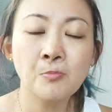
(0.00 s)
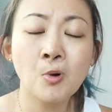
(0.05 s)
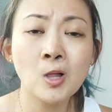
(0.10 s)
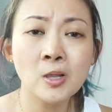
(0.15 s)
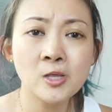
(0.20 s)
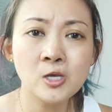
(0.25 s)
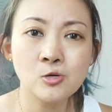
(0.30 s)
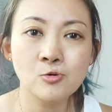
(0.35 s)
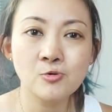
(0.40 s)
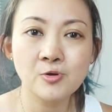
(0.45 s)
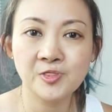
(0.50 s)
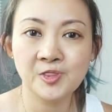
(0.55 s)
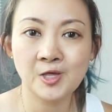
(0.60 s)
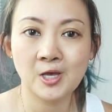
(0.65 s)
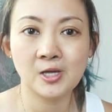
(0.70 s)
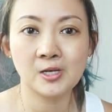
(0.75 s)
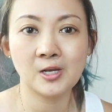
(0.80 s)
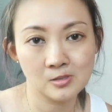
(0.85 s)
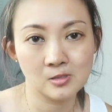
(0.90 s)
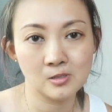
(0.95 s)

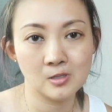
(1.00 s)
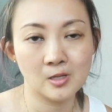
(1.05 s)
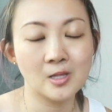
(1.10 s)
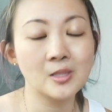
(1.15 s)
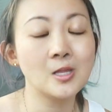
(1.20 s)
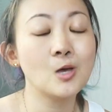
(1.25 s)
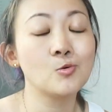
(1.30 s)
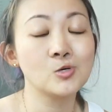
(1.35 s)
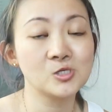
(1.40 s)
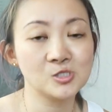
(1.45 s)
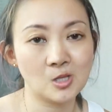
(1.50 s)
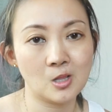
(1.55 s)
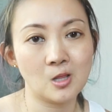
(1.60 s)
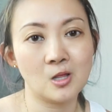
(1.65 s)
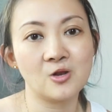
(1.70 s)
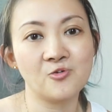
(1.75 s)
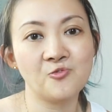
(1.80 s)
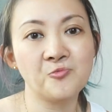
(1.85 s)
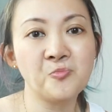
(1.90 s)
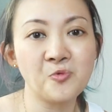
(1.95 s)
polyurethane, and there was a
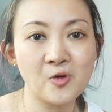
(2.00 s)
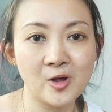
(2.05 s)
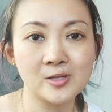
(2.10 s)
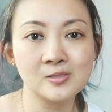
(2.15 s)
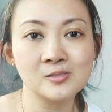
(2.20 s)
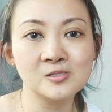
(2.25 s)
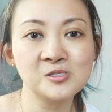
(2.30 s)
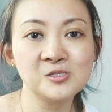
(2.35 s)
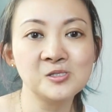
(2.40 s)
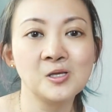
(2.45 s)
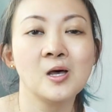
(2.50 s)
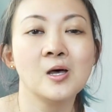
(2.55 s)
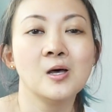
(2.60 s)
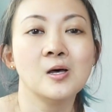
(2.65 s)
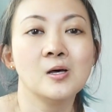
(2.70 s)
lot of brands